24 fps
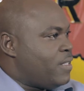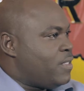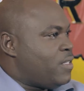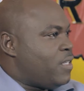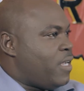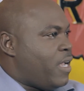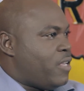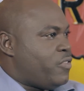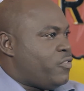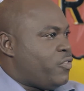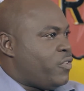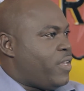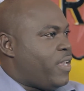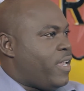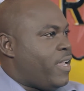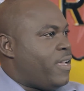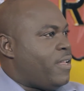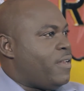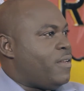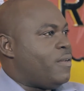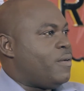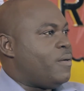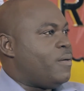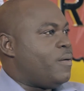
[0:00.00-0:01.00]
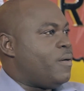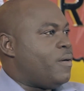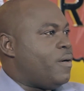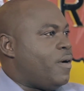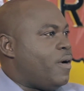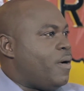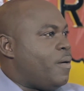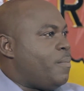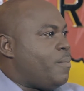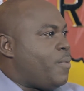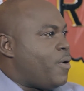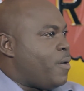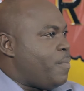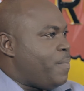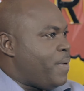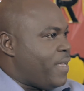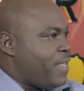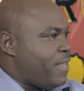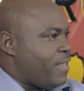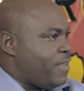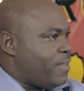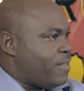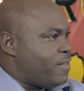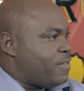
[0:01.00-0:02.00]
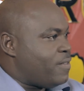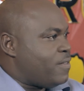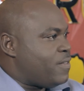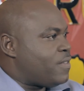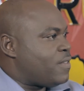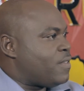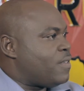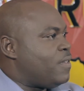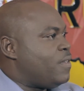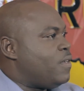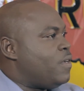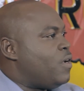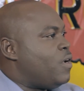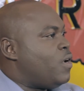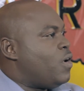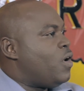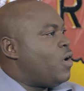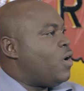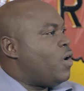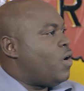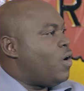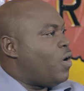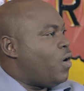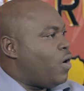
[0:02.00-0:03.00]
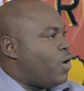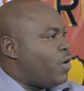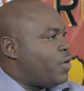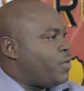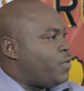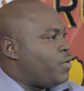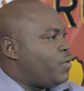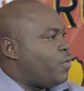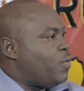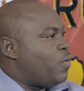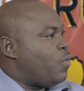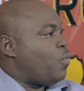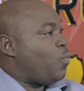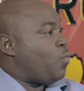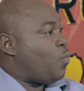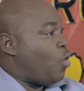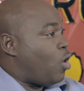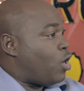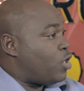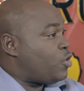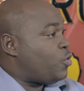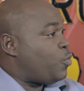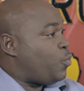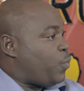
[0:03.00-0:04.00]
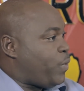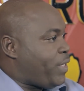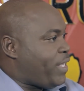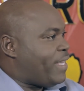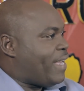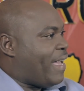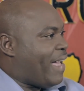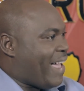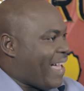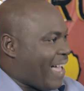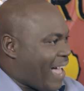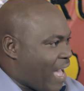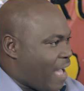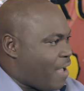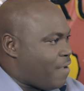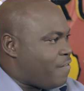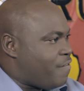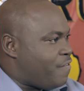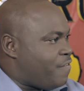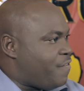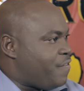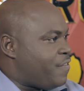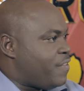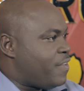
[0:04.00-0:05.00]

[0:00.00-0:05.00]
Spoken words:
to educate Barbadians on what we have